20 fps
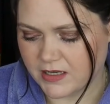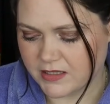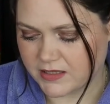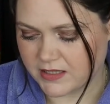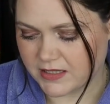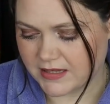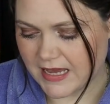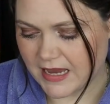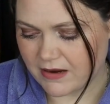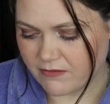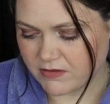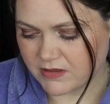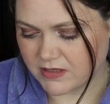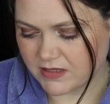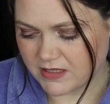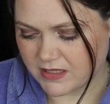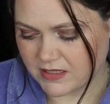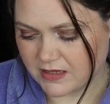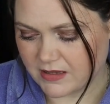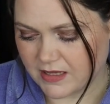So that
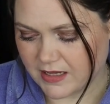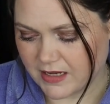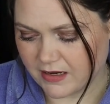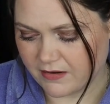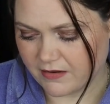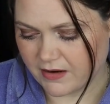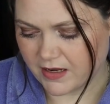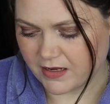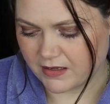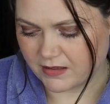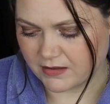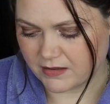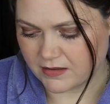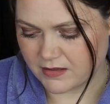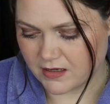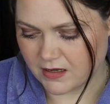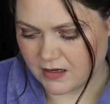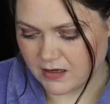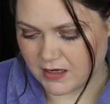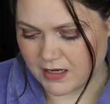one's in there,
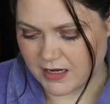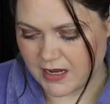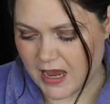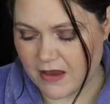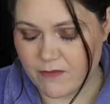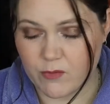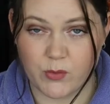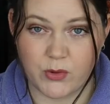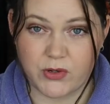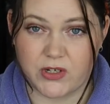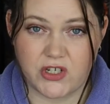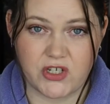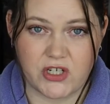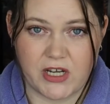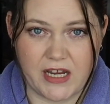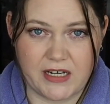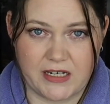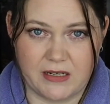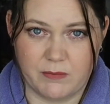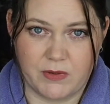and I haven't put a
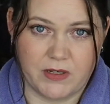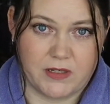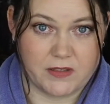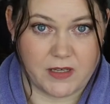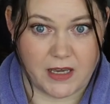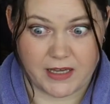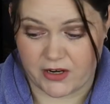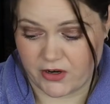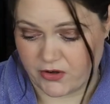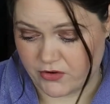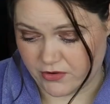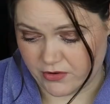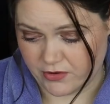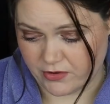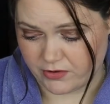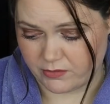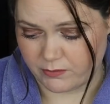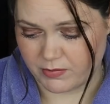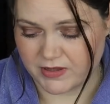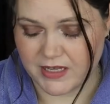shade in because I don't know,